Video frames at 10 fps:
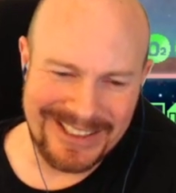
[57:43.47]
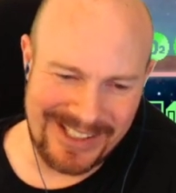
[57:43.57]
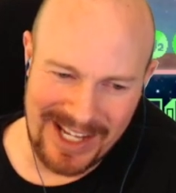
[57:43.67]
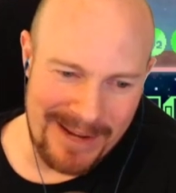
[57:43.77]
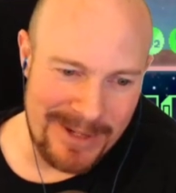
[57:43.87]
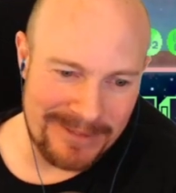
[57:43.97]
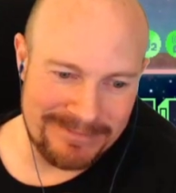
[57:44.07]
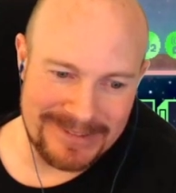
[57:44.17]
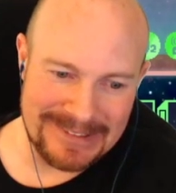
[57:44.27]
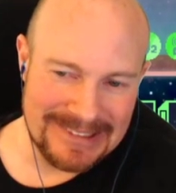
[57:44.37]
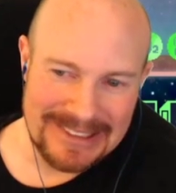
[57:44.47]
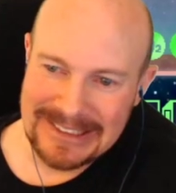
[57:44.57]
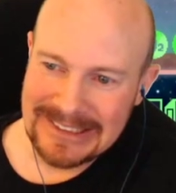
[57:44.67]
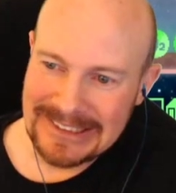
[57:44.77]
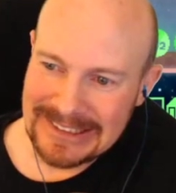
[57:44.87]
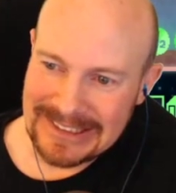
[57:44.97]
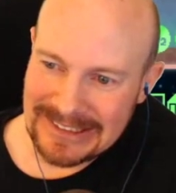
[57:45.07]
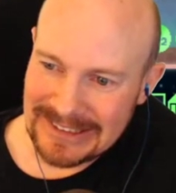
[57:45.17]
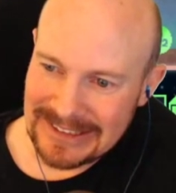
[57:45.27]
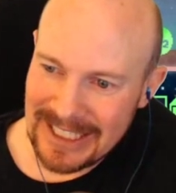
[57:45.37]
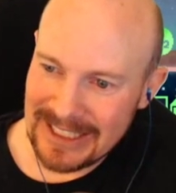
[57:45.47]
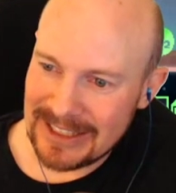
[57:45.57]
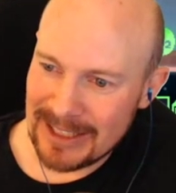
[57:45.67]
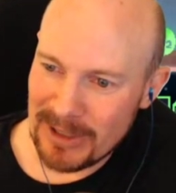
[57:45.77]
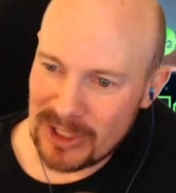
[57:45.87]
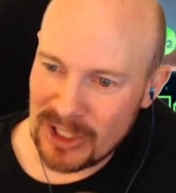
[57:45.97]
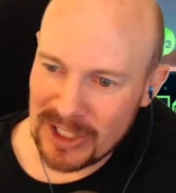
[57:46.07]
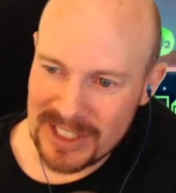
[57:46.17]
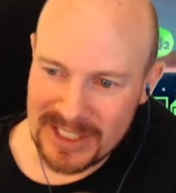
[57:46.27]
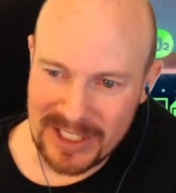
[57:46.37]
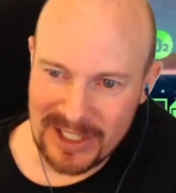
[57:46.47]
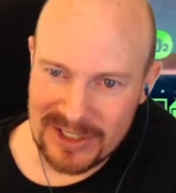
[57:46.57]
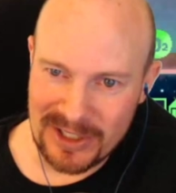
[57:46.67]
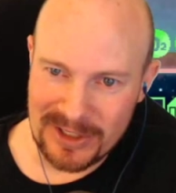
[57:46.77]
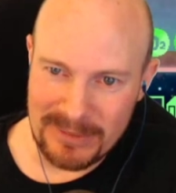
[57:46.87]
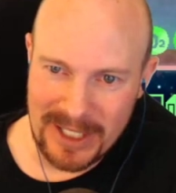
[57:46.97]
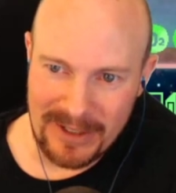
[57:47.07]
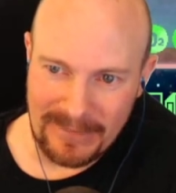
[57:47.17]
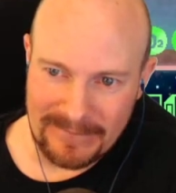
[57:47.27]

Damn it. Anything but cookies, and I could have turned them down.